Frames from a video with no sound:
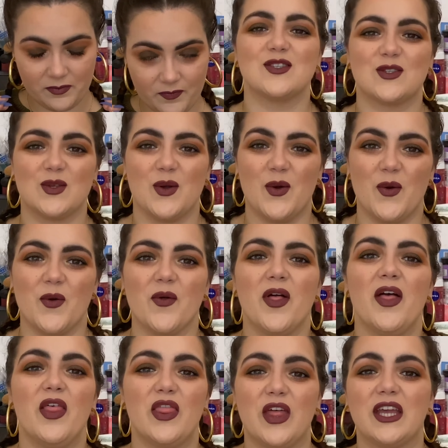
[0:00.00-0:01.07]
So
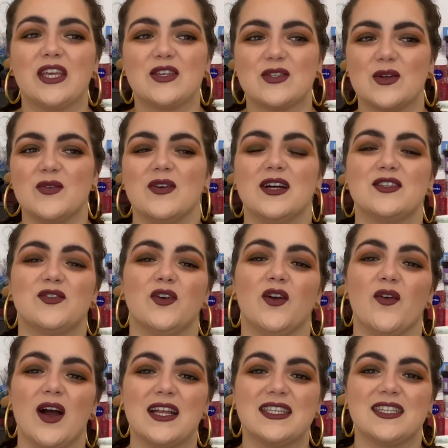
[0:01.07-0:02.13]
thank you so much for
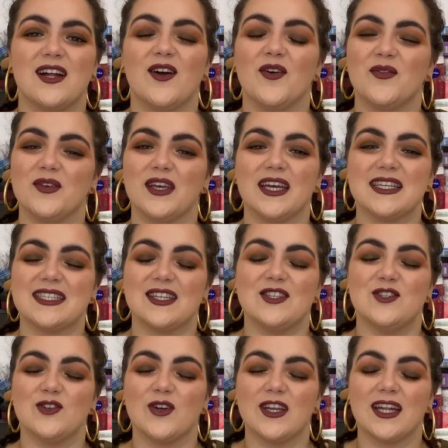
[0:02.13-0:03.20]
watching. I hope you guys
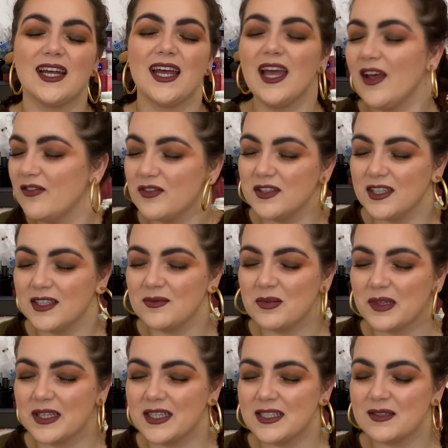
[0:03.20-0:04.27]
enjoyed it. If you did,
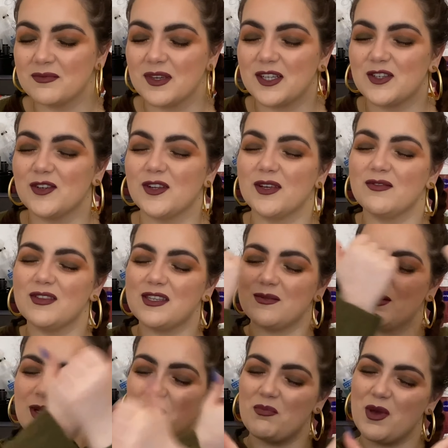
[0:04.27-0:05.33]
please make sure you give this
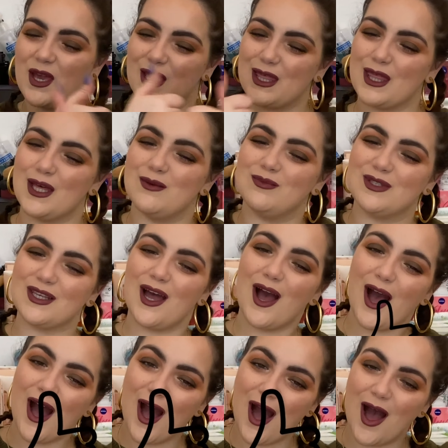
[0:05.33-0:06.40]
video a big thumbs
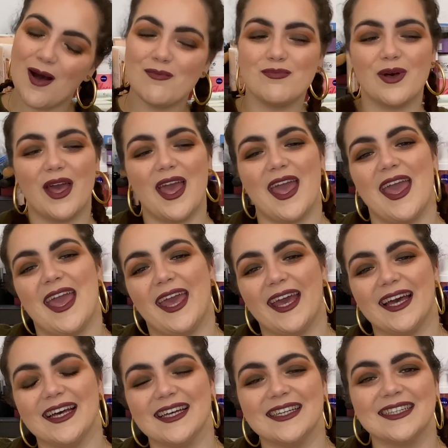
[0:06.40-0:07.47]
up
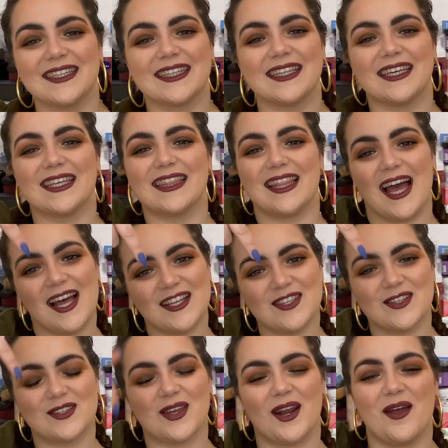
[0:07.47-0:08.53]
and click that
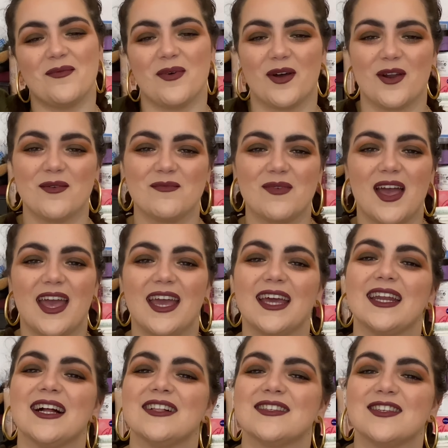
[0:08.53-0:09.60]
subscribe button,
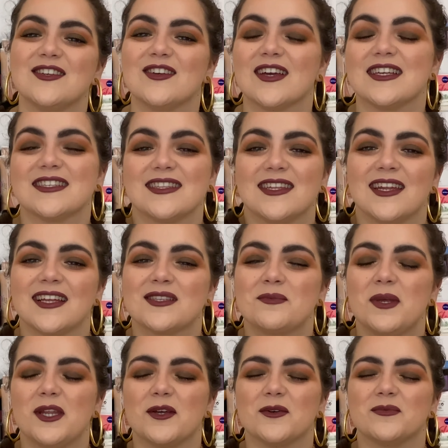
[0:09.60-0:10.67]
and I'll see you guys in the next
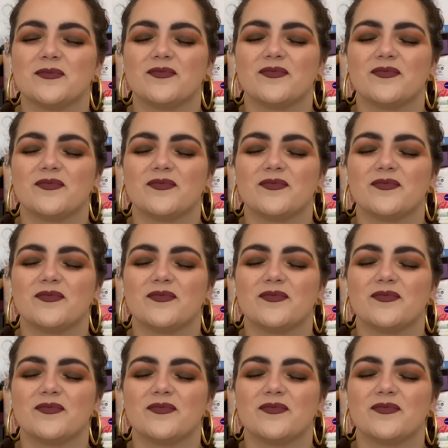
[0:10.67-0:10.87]
video.